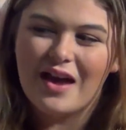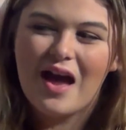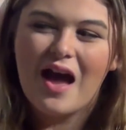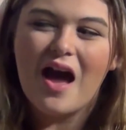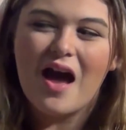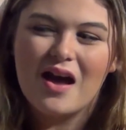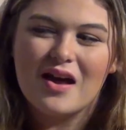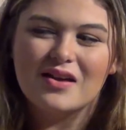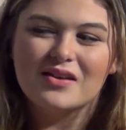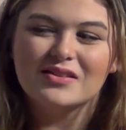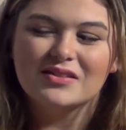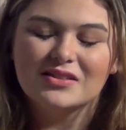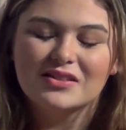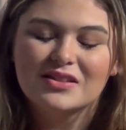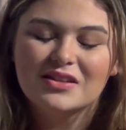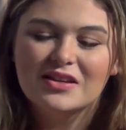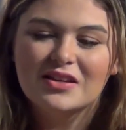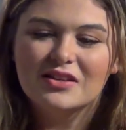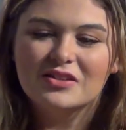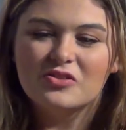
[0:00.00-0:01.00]
Yeah.
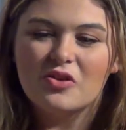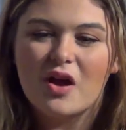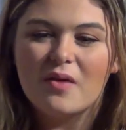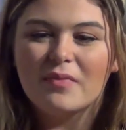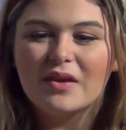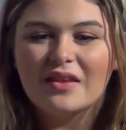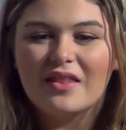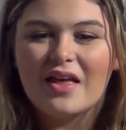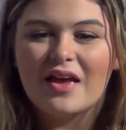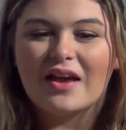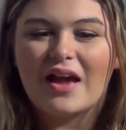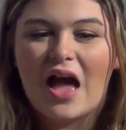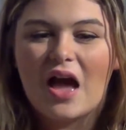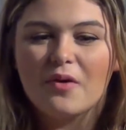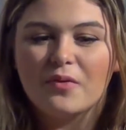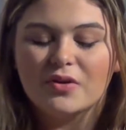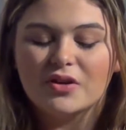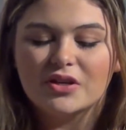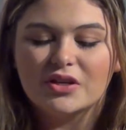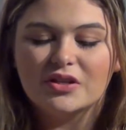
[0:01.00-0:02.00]
So, I mean, like,
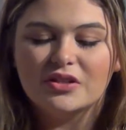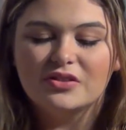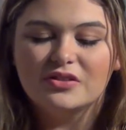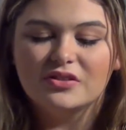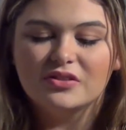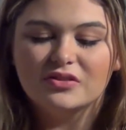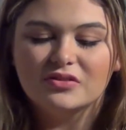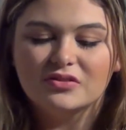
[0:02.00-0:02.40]
I would